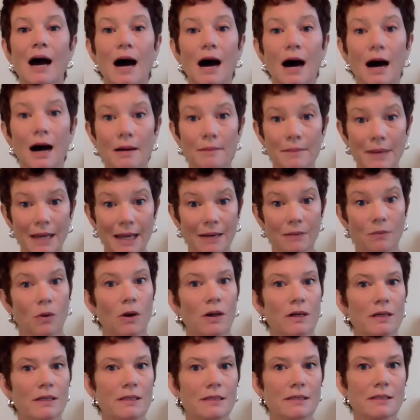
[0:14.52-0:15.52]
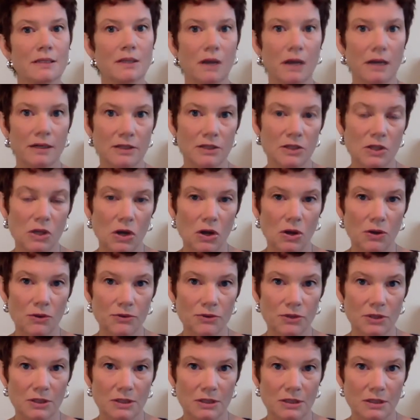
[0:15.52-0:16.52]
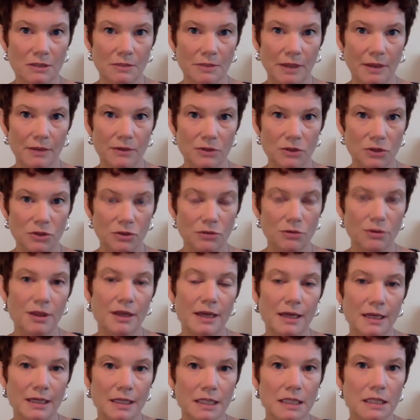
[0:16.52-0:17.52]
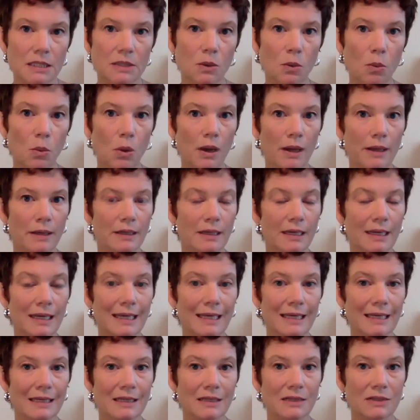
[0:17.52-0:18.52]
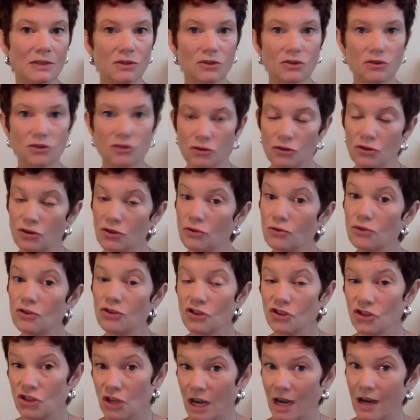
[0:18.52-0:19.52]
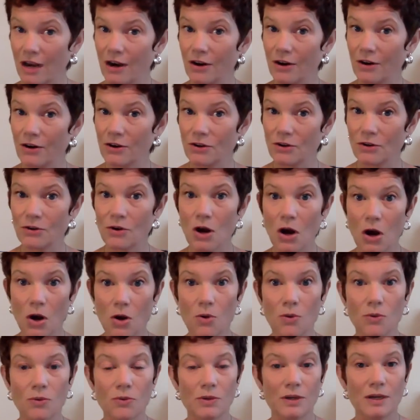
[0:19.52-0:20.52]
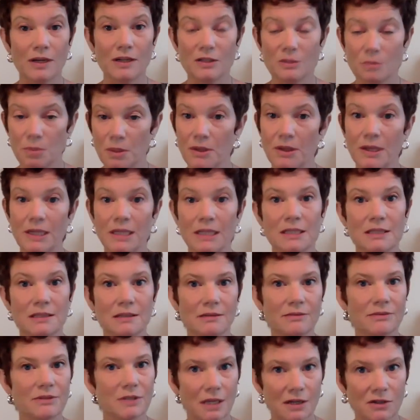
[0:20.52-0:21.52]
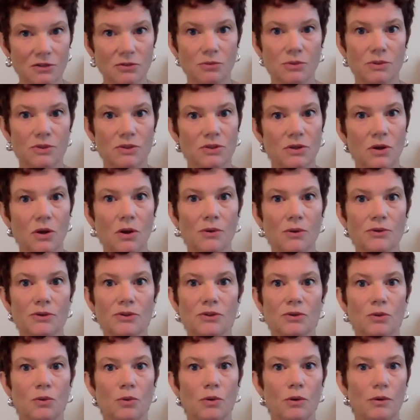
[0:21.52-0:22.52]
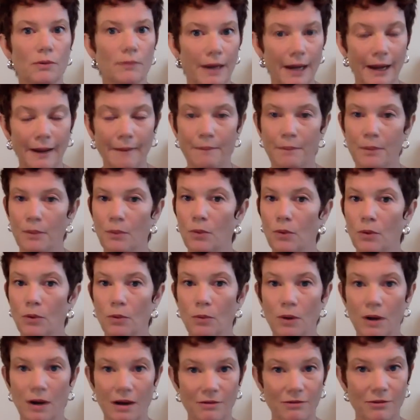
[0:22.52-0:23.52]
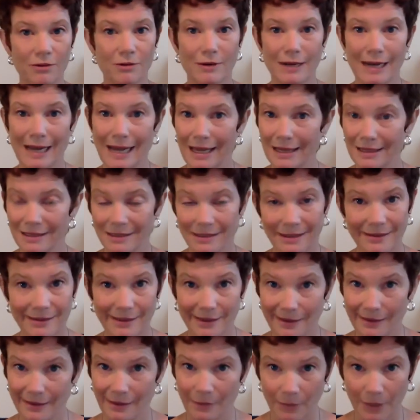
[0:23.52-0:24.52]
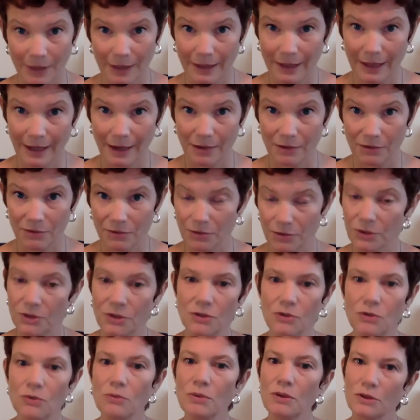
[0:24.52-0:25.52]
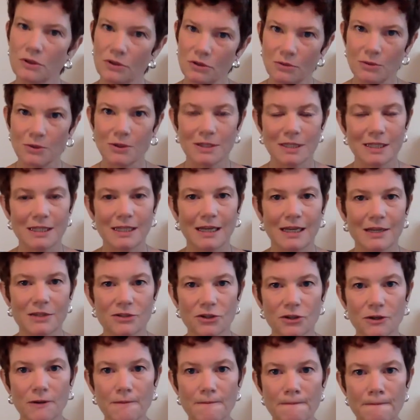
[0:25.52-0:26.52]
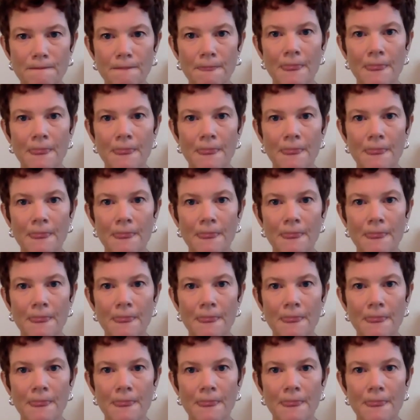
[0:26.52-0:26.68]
and wanted to talk to y'all just about two things. One is, should you share your own experience of sexual assault or rape or whatever nasty thing that went down for you when you were a teenager